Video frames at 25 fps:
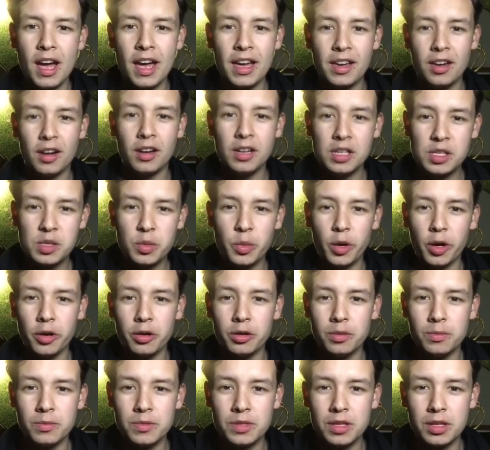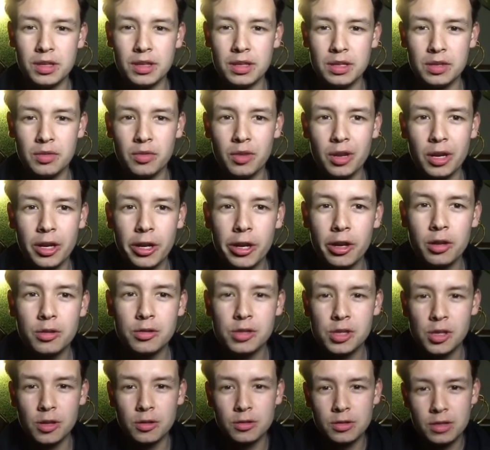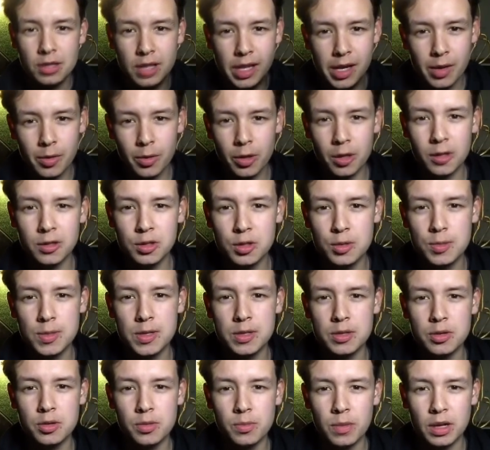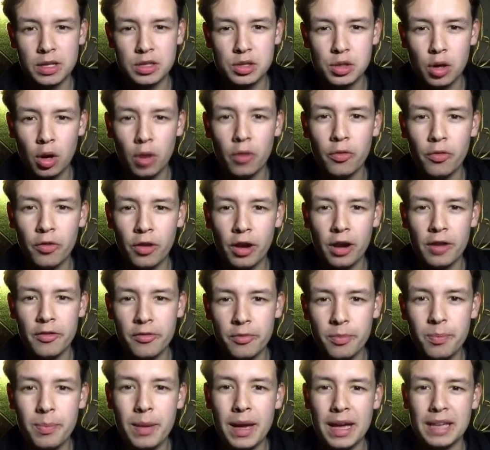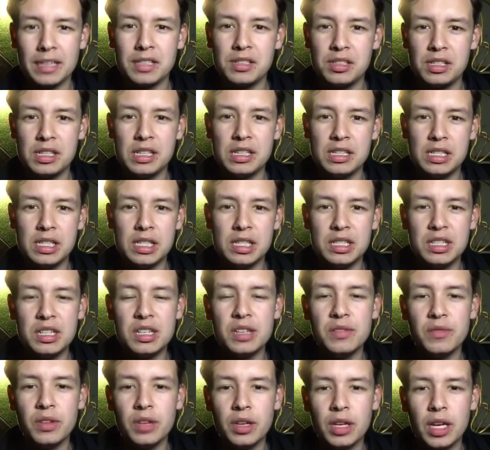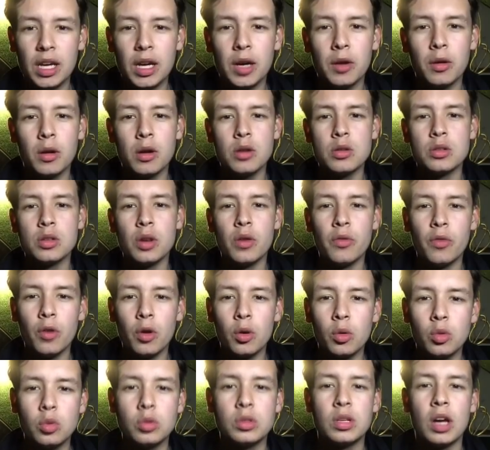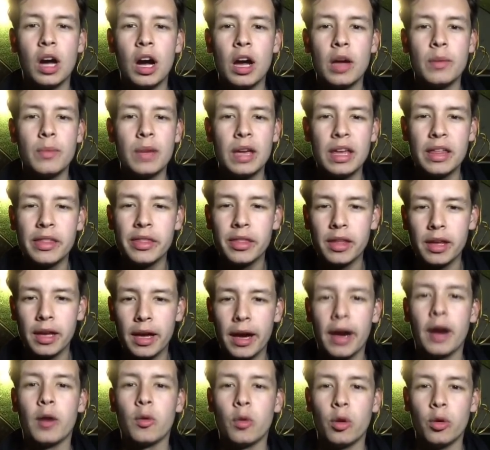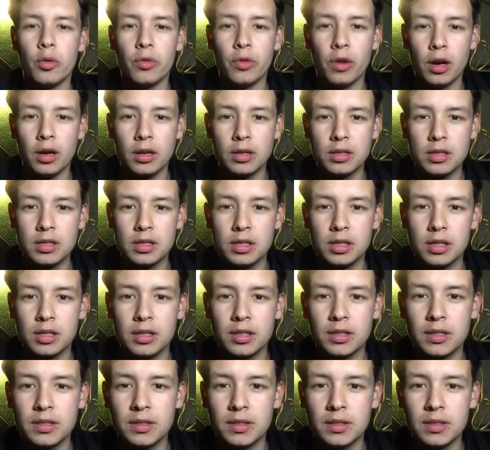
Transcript: Hey guys, welcome to this video. So today we're going to be doing my top 5 best DCTV heroes of all time in the Arrowverse.